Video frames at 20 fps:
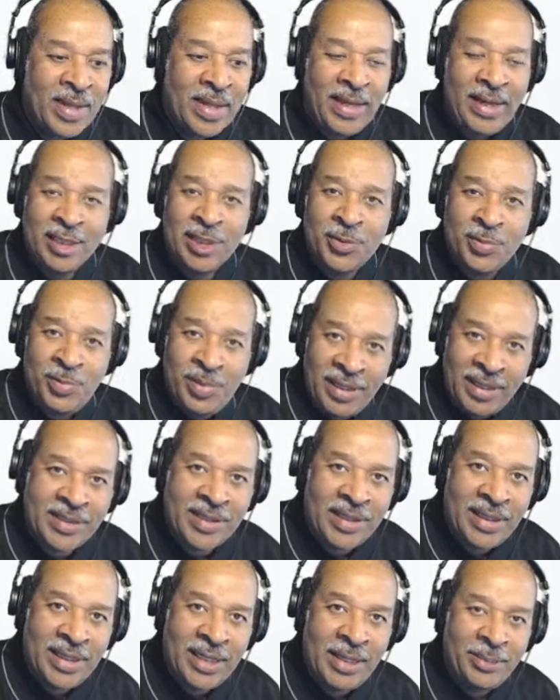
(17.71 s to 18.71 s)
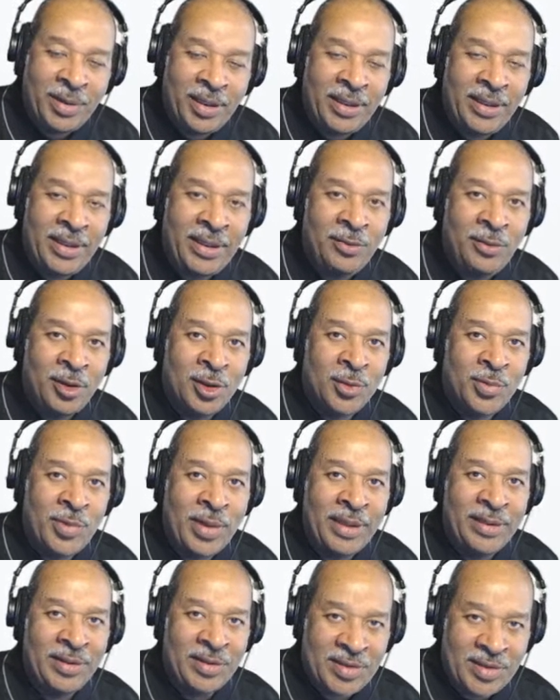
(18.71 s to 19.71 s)
explicitly, but he rules
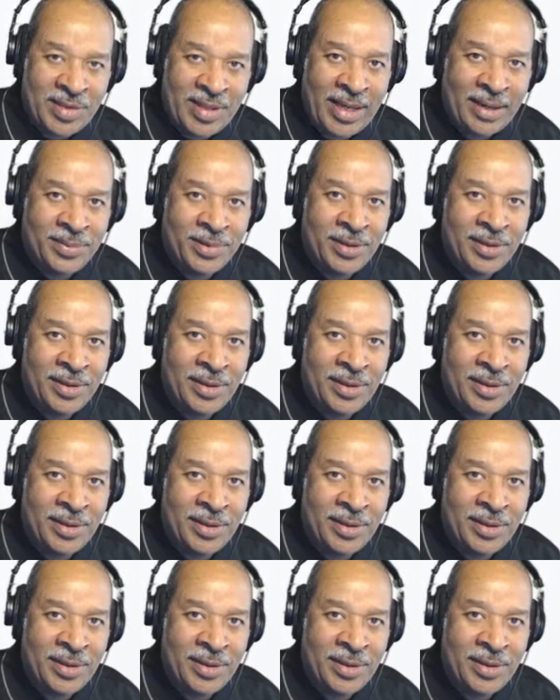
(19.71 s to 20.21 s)
by deception.